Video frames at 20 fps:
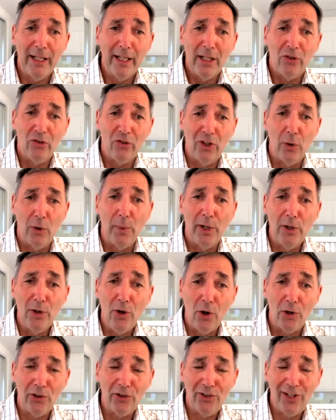So we're
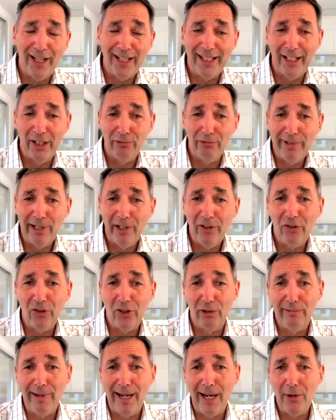not taking risk
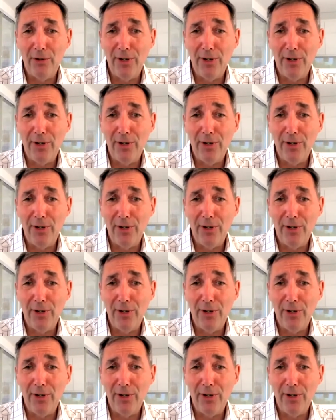around